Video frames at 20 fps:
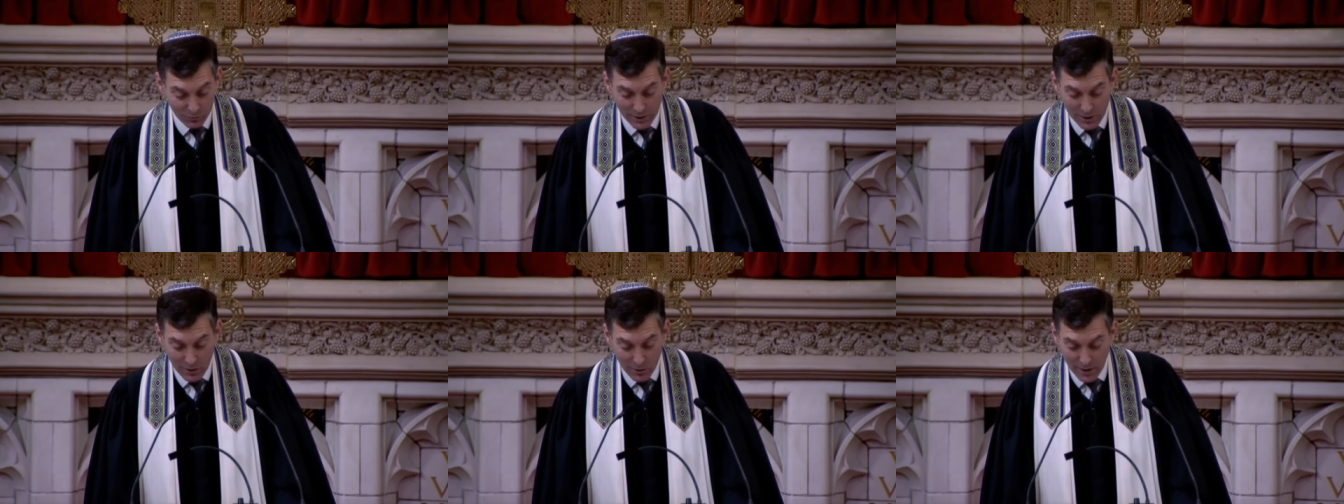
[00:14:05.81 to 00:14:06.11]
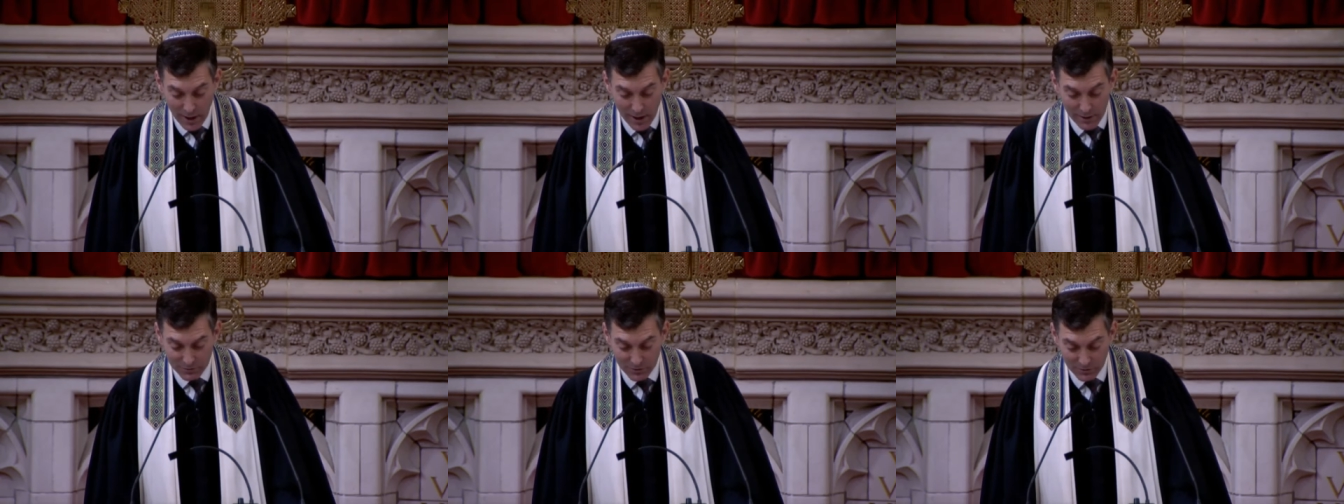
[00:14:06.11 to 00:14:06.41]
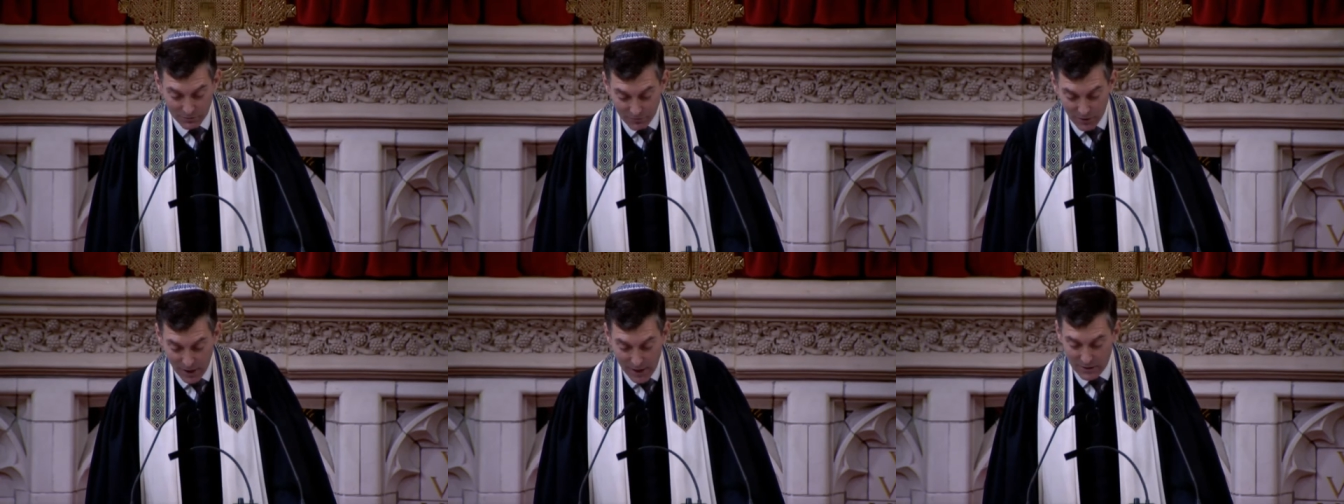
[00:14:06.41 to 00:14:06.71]
We don't have
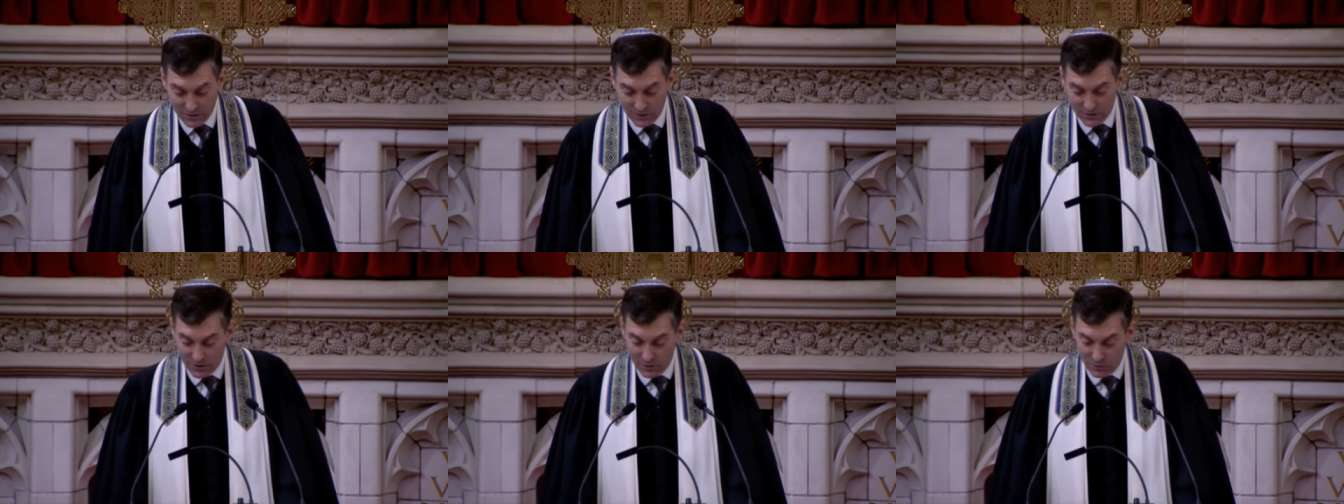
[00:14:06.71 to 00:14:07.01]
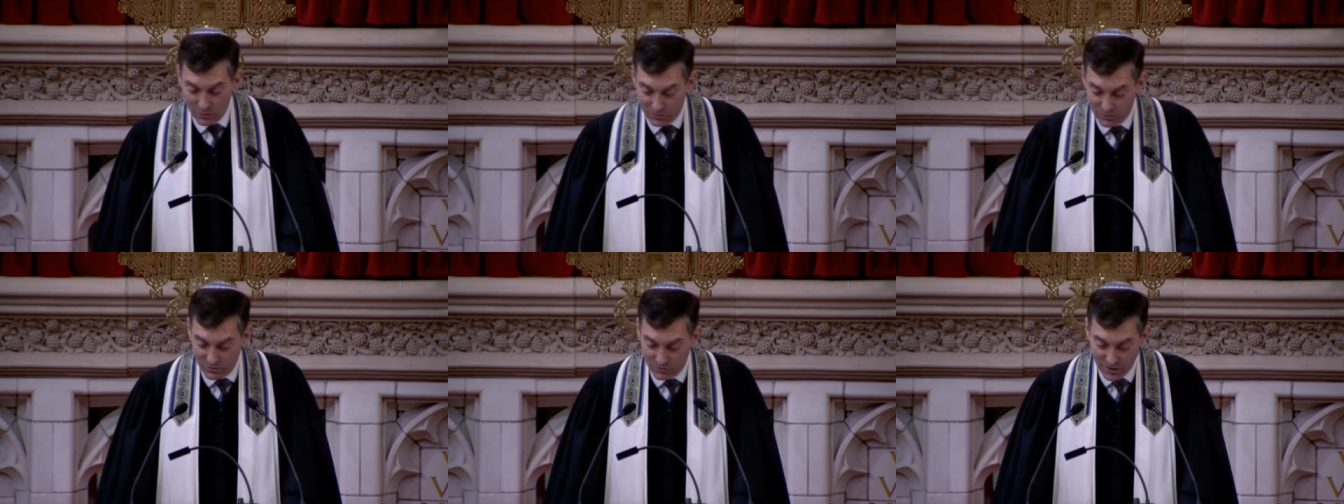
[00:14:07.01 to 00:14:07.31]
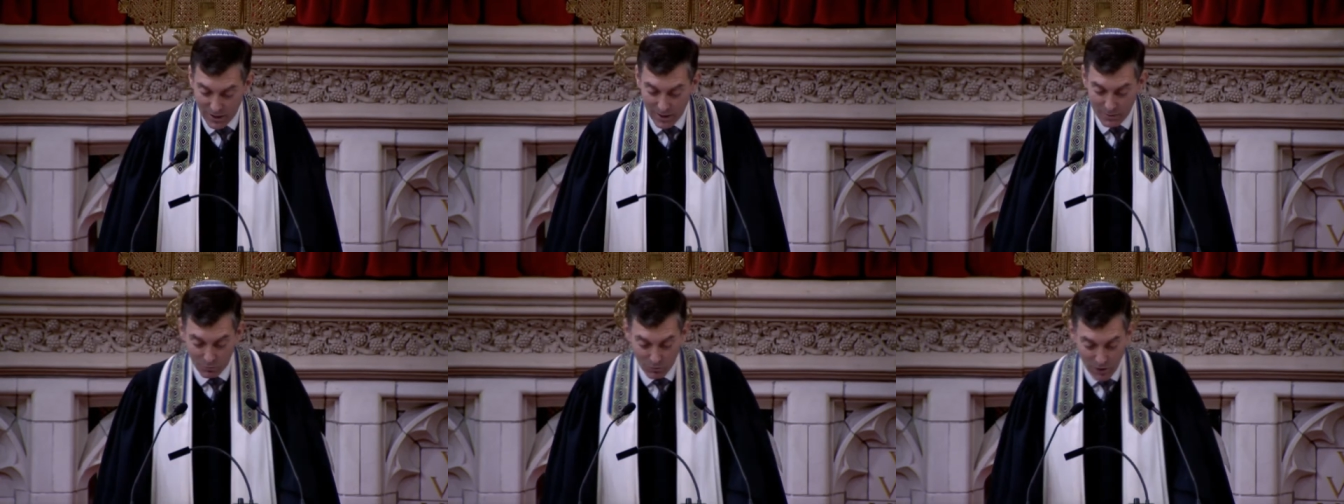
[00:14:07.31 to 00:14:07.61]
to fight to use the
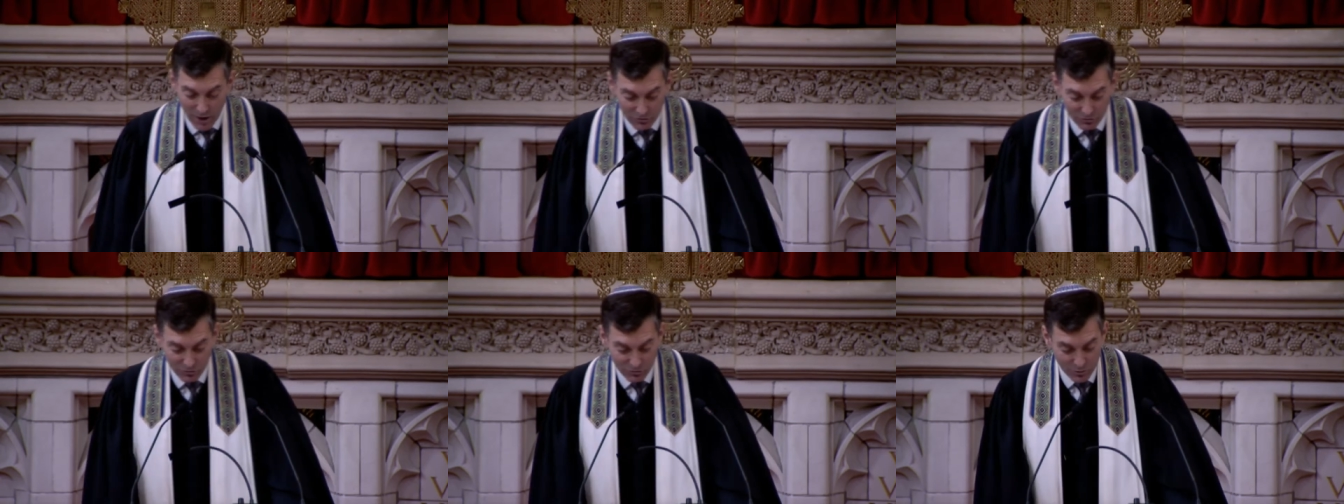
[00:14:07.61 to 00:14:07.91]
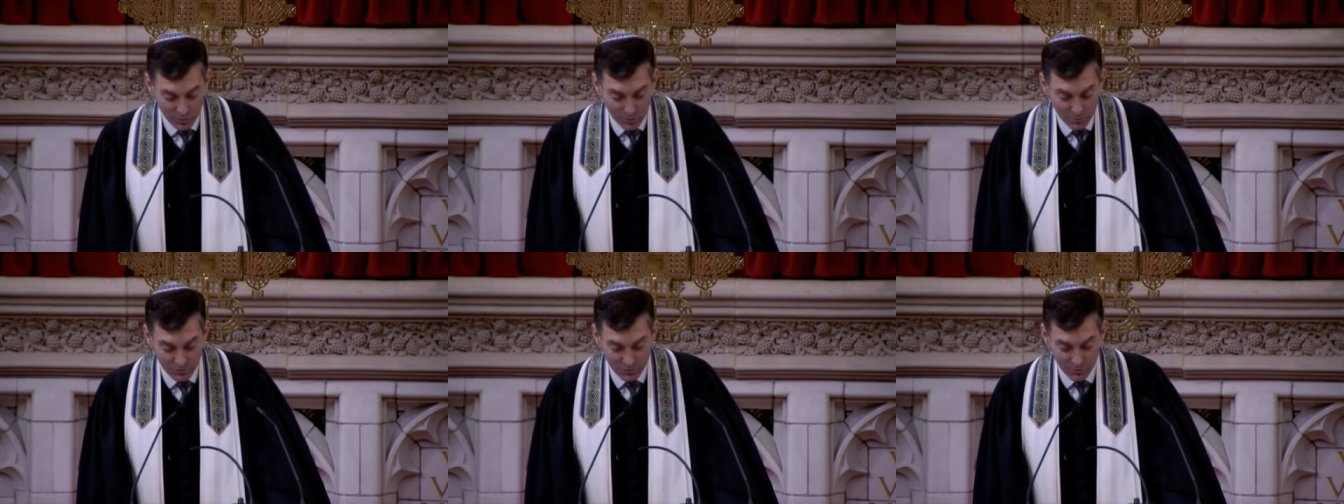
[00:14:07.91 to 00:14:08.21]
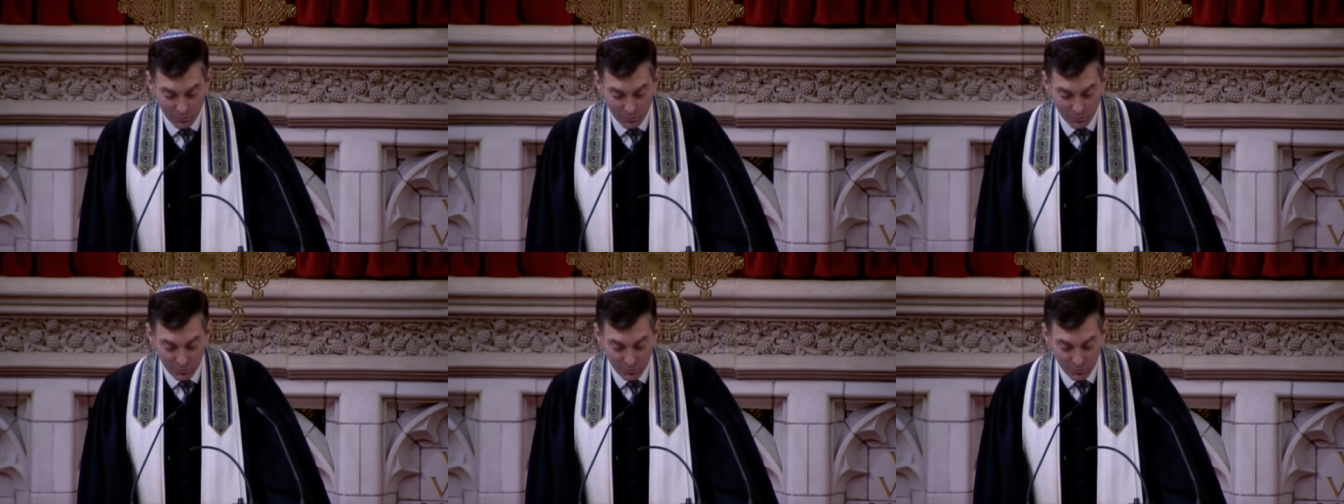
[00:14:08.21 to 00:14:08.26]
same restrooms